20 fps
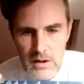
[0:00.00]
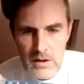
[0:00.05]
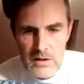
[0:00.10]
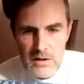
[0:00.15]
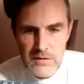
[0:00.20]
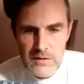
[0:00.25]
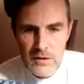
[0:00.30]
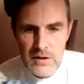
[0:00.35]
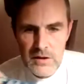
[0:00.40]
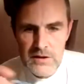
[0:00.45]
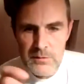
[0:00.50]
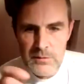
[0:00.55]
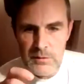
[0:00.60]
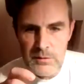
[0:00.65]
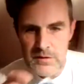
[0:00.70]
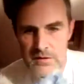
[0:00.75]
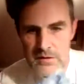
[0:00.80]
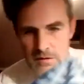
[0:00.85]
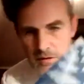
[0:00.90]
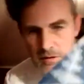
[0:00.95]
so this
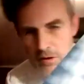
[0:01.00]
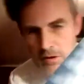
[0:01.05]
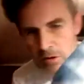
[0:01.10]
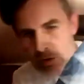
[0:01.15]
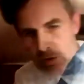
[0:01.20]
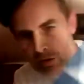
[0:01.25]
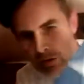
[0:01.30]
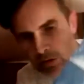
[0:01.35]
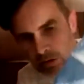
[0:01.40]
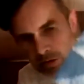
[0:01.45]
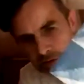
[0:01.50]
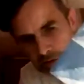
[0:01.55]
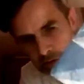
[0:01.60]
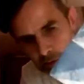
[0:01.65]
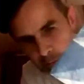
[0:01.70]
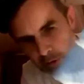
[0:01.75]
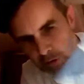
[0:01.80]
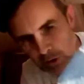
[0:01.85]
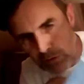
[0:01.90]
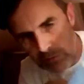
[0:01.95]
was another
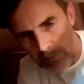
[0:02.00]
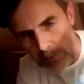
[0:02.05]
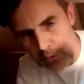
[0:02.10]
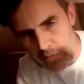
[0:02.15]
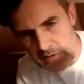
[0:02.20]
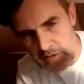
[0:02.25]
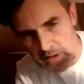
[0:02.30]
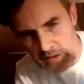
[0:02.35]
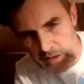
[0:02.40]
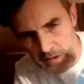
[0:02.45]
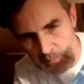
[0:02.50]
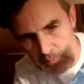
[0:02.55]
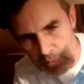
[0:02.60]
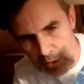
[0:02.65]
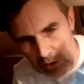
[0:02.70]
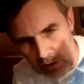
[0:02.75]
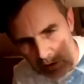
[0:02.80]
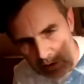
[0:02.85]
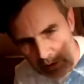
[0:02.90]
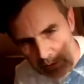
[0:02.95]
Tomoko Fusei model.